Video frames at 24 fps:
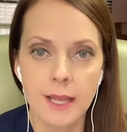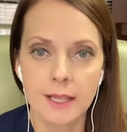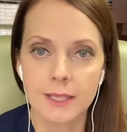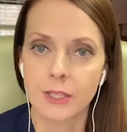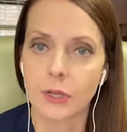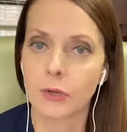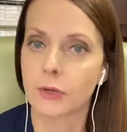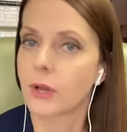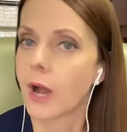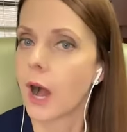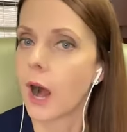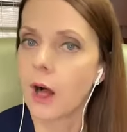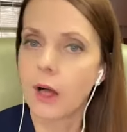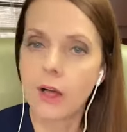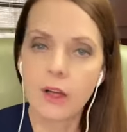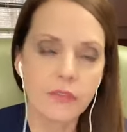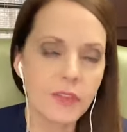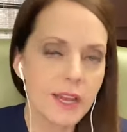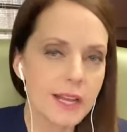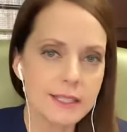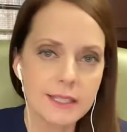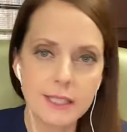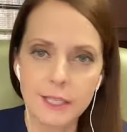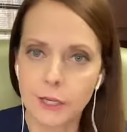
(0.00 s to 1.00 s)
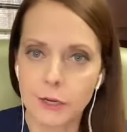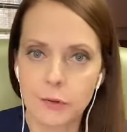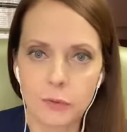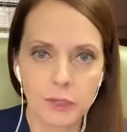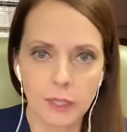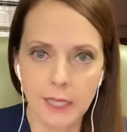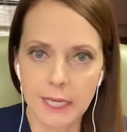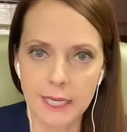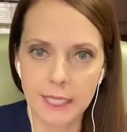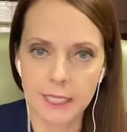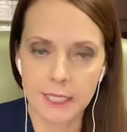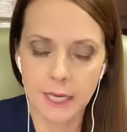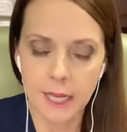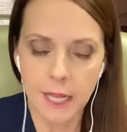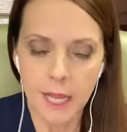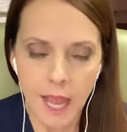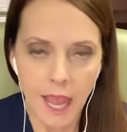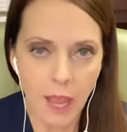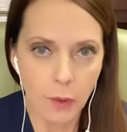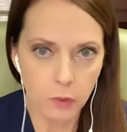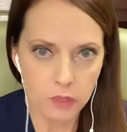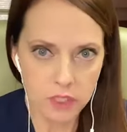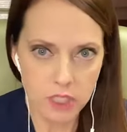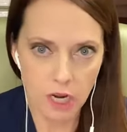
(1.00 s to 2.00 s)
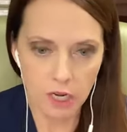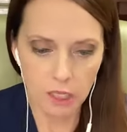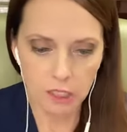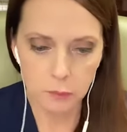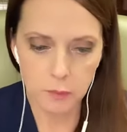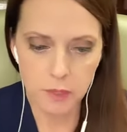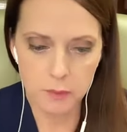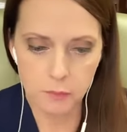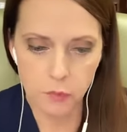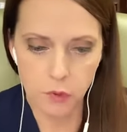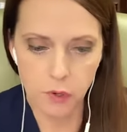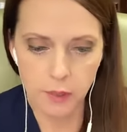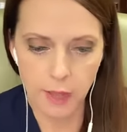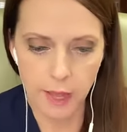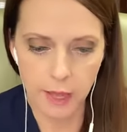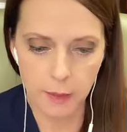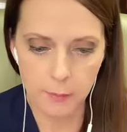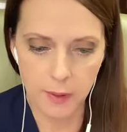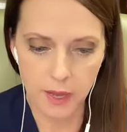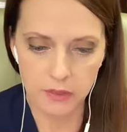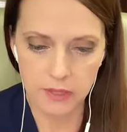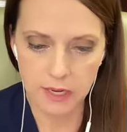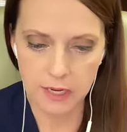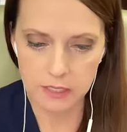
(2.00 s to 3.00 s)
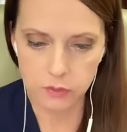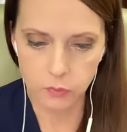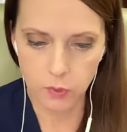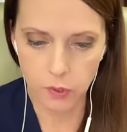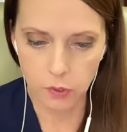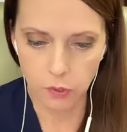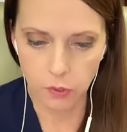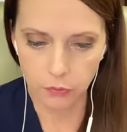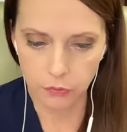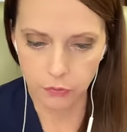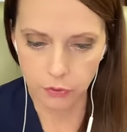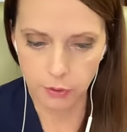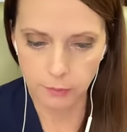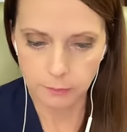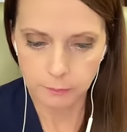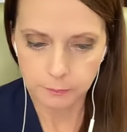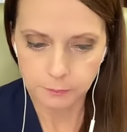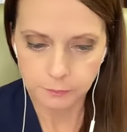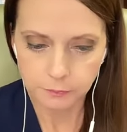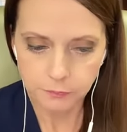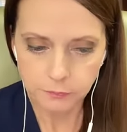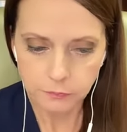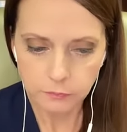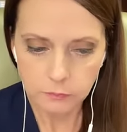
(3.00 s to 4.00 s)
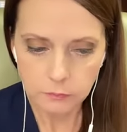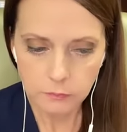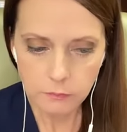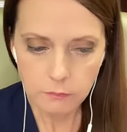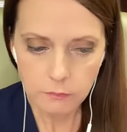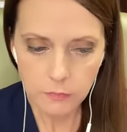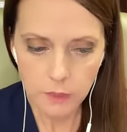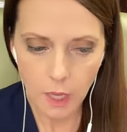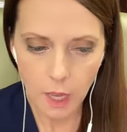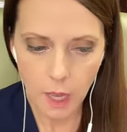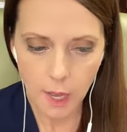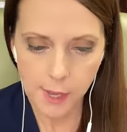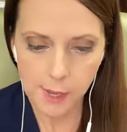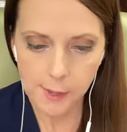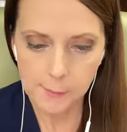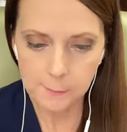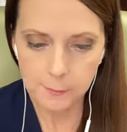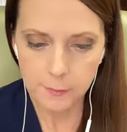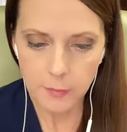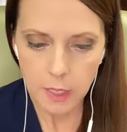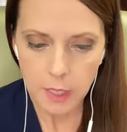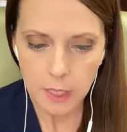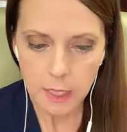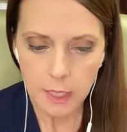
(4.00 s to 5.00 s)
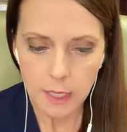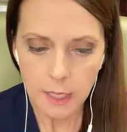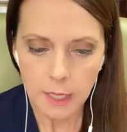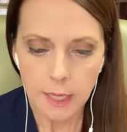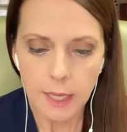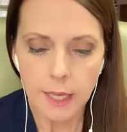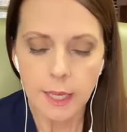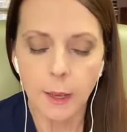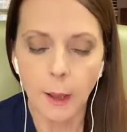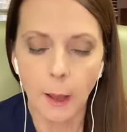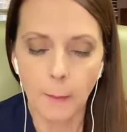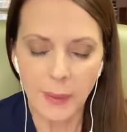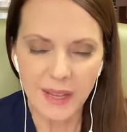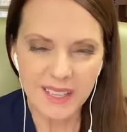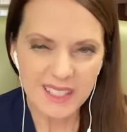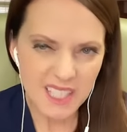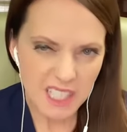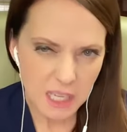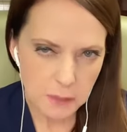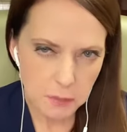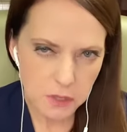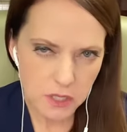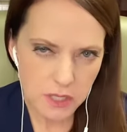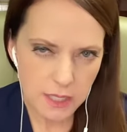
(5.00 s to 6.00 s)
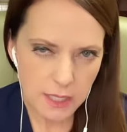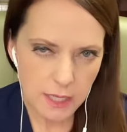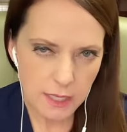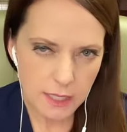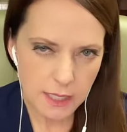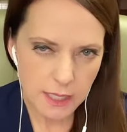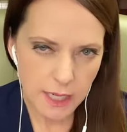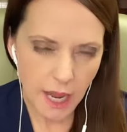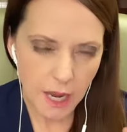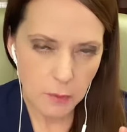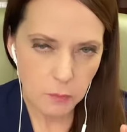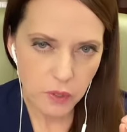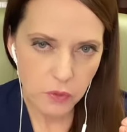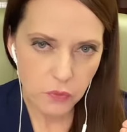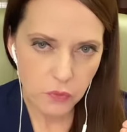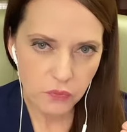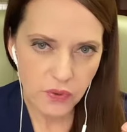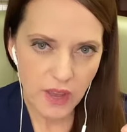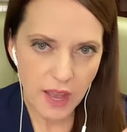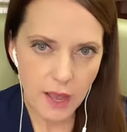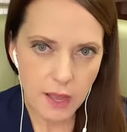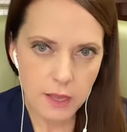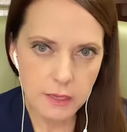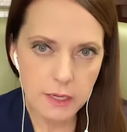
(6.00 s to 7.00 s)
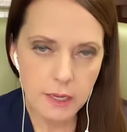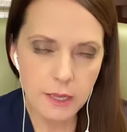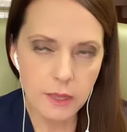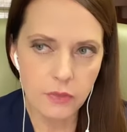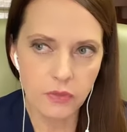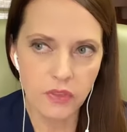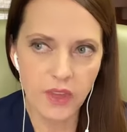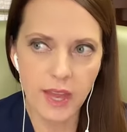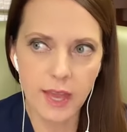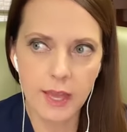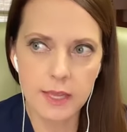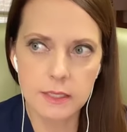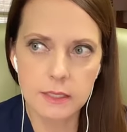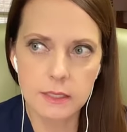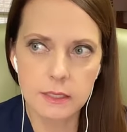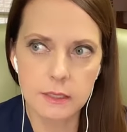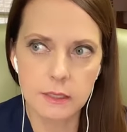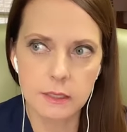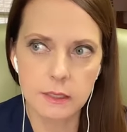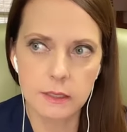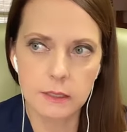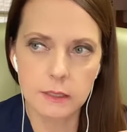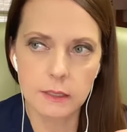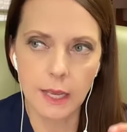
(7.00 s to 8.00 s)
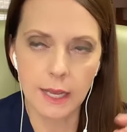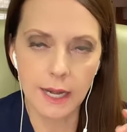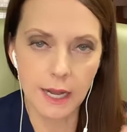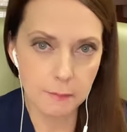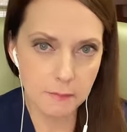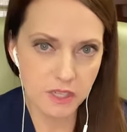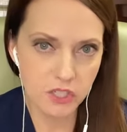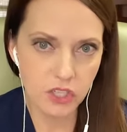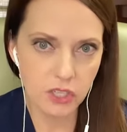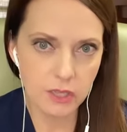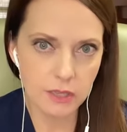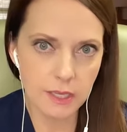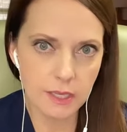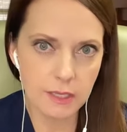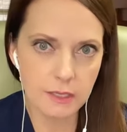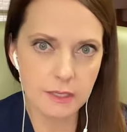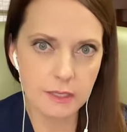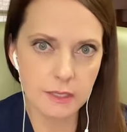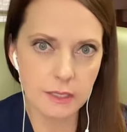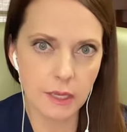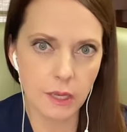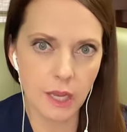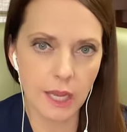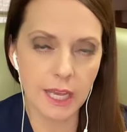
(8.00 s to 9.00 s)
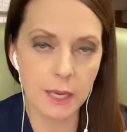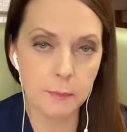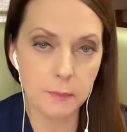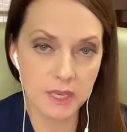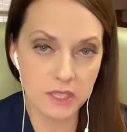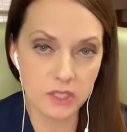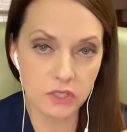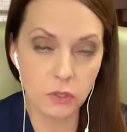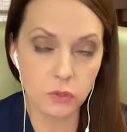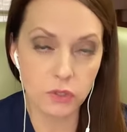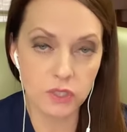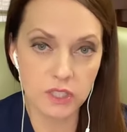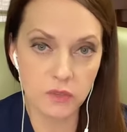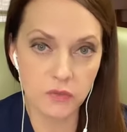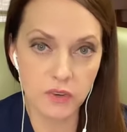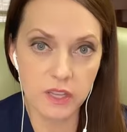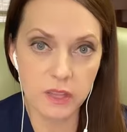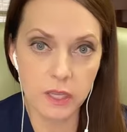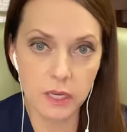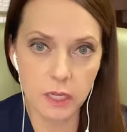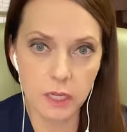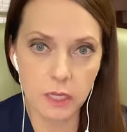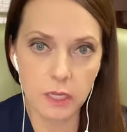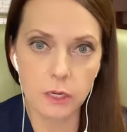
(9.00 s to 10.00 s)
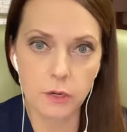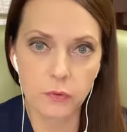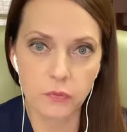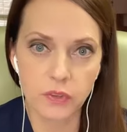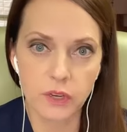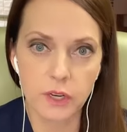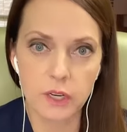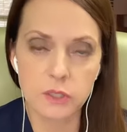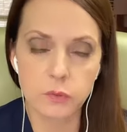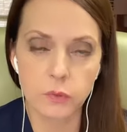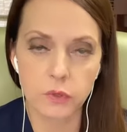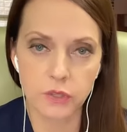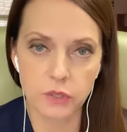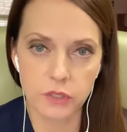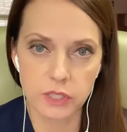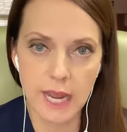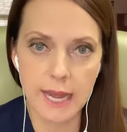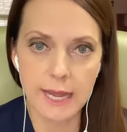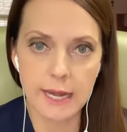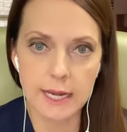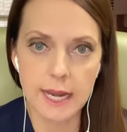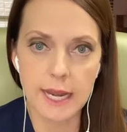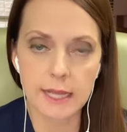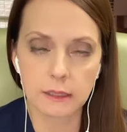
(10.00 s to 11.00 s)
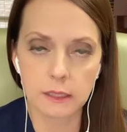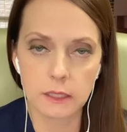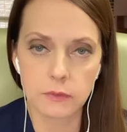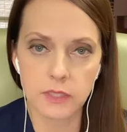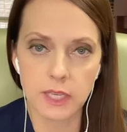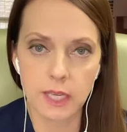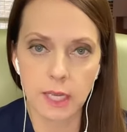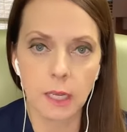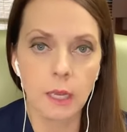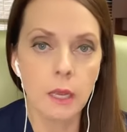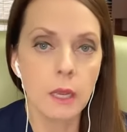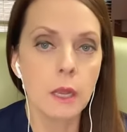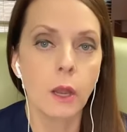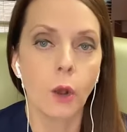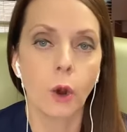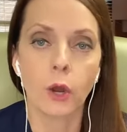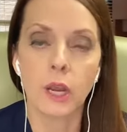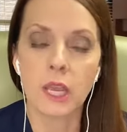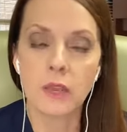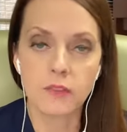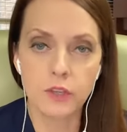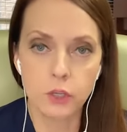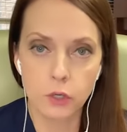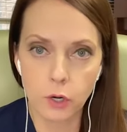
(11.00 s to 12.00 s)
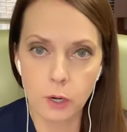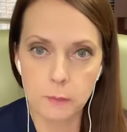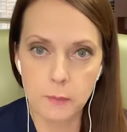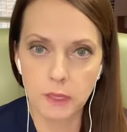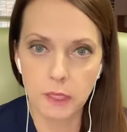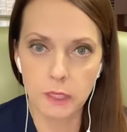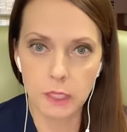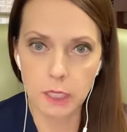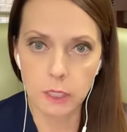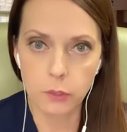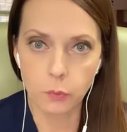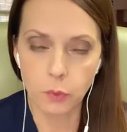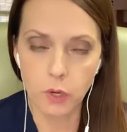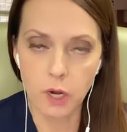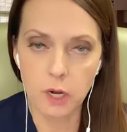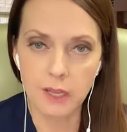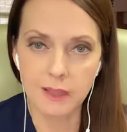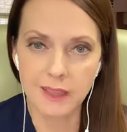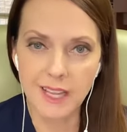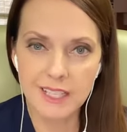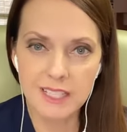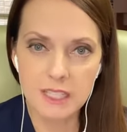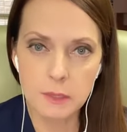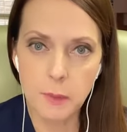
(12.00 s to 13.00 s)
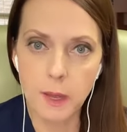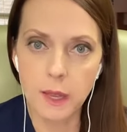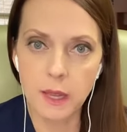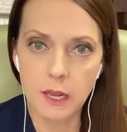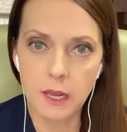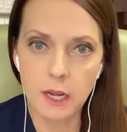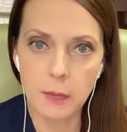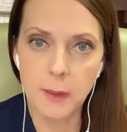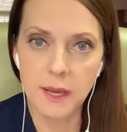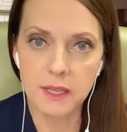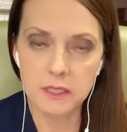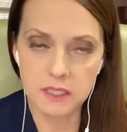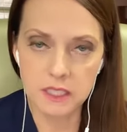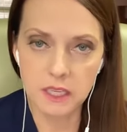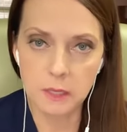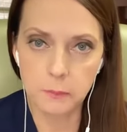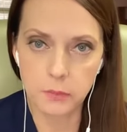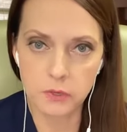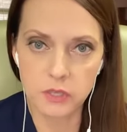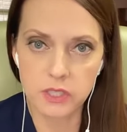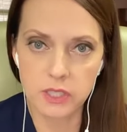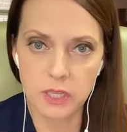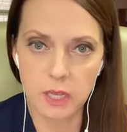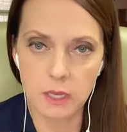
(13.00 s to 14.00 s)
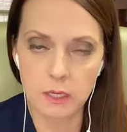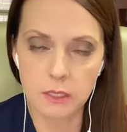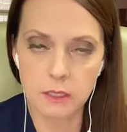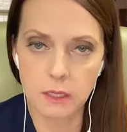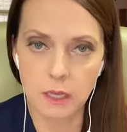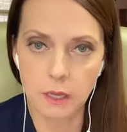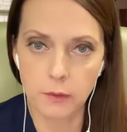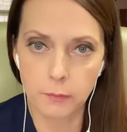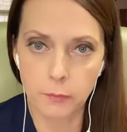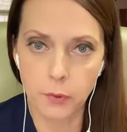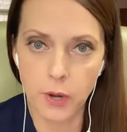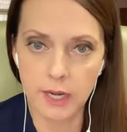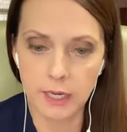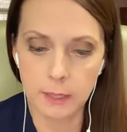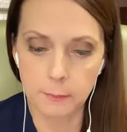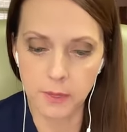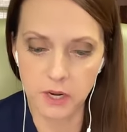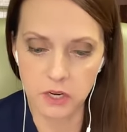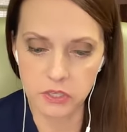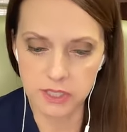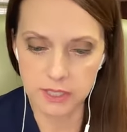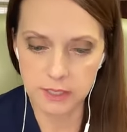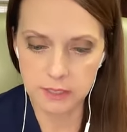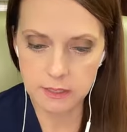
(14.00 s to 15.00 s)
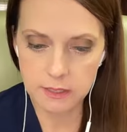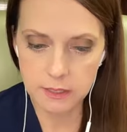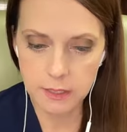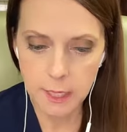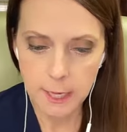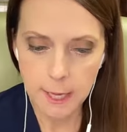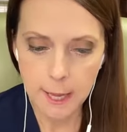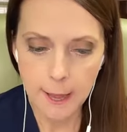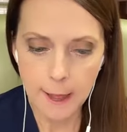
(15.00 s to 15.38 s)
So all of that's interrelated, and we'll talk a little bit more about that as we go through. About 10% of the time we found that, and I mentioned this, it can be so severe that it interferes with your day-to-day living or even your ability to work, and that's about 10% of pregnant persons.